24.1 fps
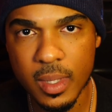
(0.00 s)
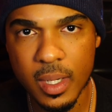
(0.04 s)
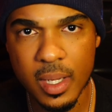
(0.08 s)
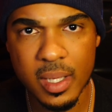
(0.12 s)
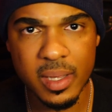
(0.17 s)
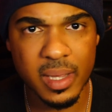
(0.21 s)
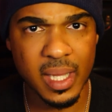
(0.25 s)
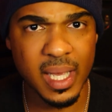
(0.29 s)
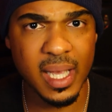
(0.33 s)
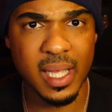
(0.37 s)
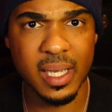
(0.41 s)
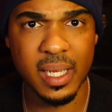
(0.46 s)

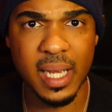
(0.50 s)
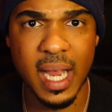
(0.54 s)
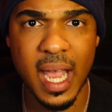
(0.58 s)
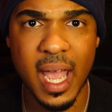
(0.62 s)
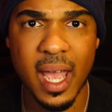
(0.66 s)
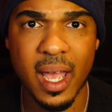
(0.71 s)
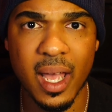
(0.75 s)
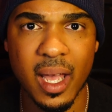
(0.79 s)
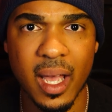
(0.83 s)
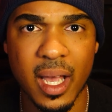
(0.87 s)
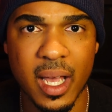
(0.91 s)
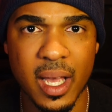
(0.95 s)
then
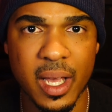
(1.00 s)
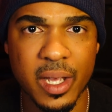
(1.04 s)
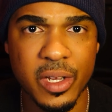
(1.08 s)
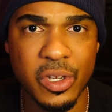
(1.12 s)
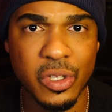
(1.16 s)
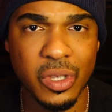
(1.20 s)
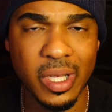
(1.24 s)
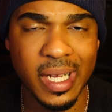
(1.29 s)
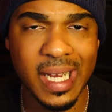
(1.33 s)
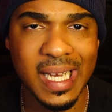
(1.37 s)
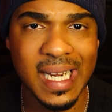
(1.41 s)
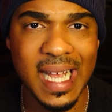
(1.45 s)
yeah,
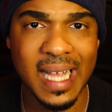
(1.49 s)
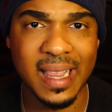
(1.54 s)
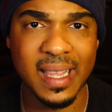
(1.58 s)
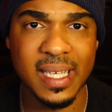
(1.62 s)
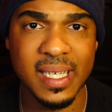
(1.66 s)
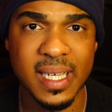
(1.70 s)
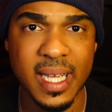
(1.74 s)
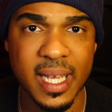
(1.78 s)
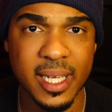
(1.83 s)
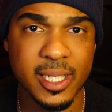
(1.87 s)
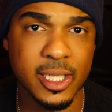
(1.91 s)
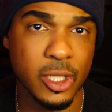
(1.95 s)
you're looking at the
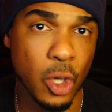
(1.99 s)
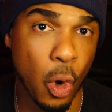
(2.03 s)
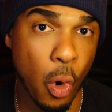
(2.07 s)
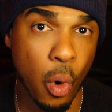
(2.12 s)
Knicks